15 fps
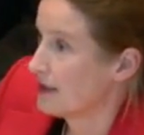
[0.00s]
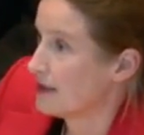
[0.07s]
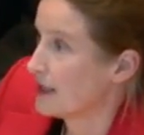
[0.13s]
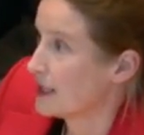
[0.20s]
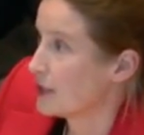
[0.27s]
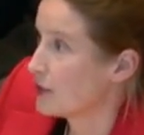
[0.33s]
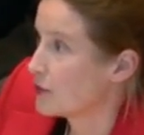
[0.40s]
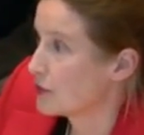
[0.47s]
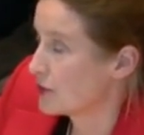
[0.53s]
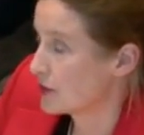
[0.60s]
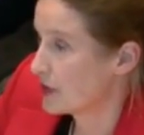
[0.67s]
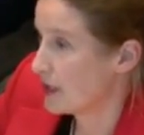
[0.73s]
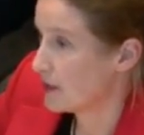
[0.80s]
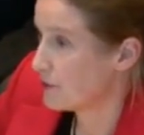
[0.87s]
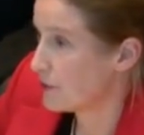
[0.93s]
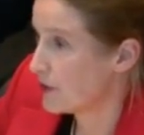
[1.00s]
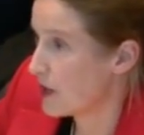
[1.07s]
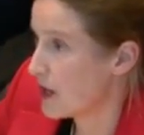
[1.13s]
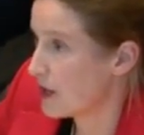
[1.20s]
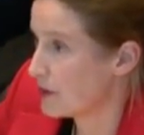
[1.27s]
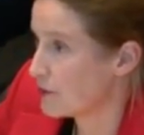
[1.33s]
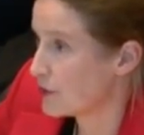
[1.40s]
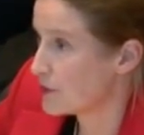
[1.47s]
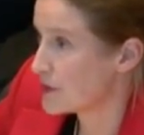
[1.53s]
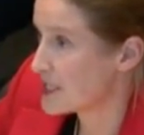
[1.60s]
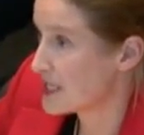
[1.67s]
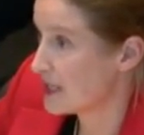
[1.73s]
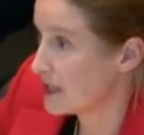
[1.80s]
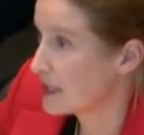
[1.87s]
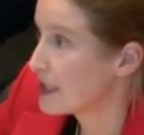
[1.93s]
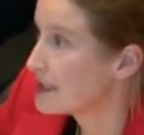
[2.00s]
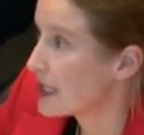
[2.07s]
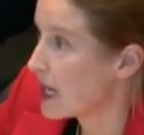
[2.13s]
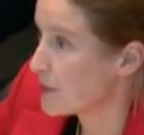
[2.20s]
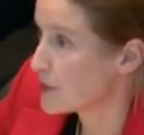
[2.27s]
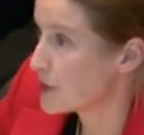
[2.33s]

that you could claim for 100% is